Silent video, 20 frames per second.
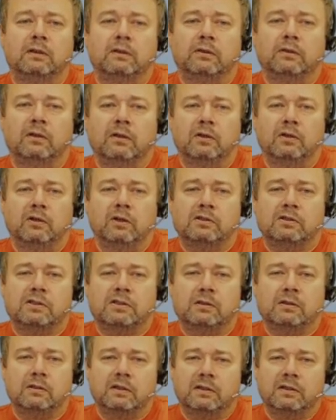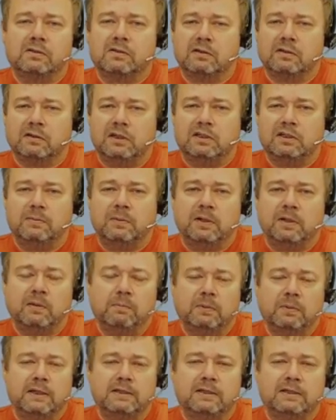though there are still things that need to be
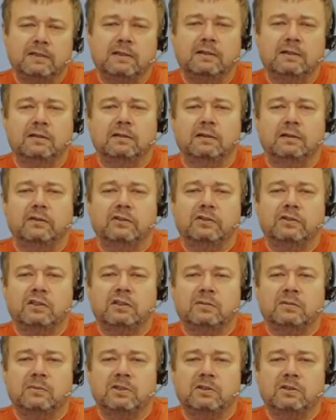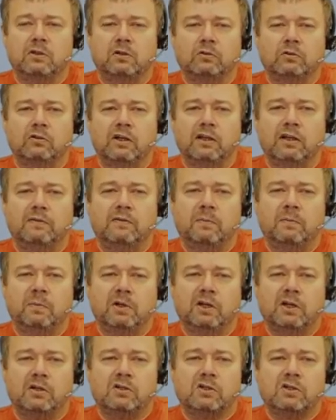completed, and the system is not ready for
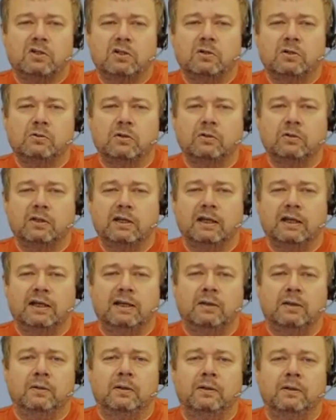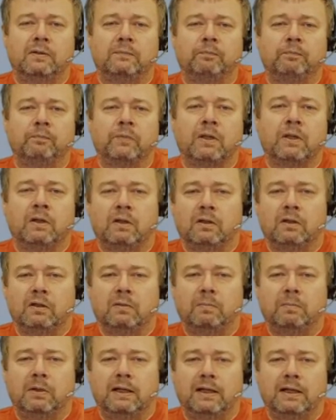production use on the cloud.
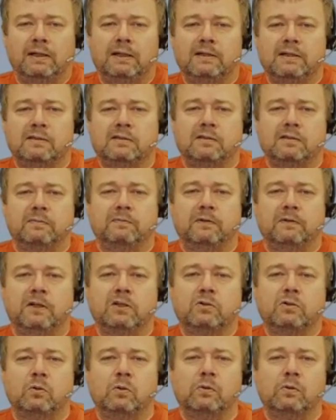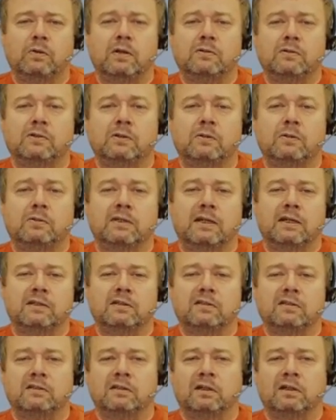The plan is to finish all of those loose
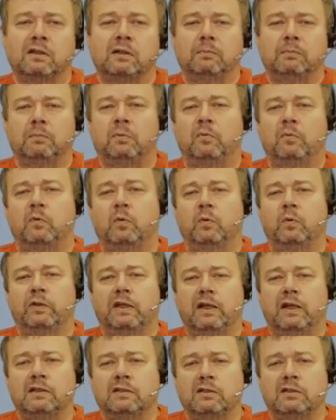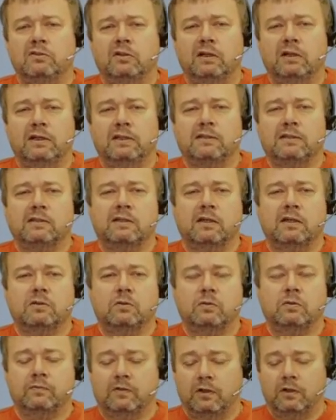ends before the 8.0 release
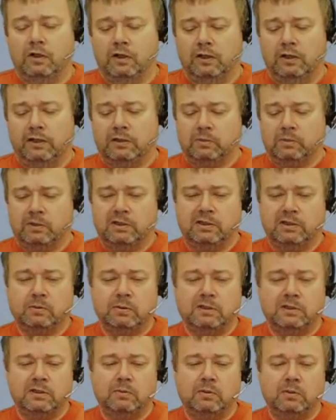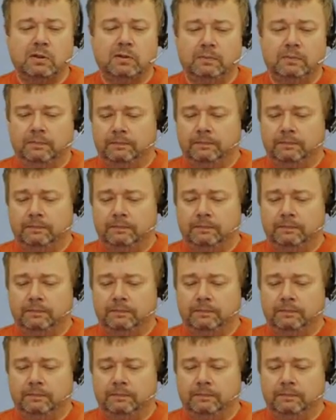scheduled for early 2021.